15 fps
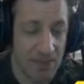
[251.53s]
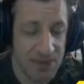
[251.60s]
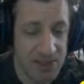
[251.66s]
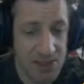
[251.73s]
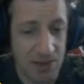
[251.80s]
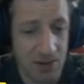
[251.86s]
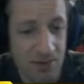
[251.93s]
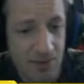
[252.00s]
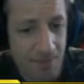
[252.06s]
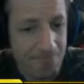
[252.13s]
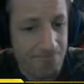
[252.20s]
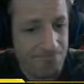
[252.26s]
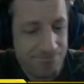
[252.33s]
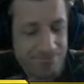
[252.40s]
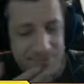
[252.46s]
And so,
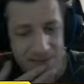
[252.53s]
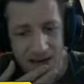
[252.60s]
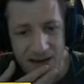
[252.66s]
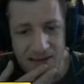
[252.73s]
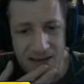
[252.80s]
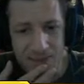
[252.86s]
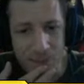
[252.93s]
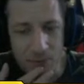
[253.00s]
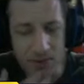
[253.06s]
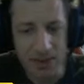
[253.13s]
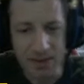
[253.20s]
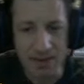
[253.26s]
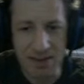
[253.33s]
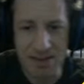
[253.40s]
at that point,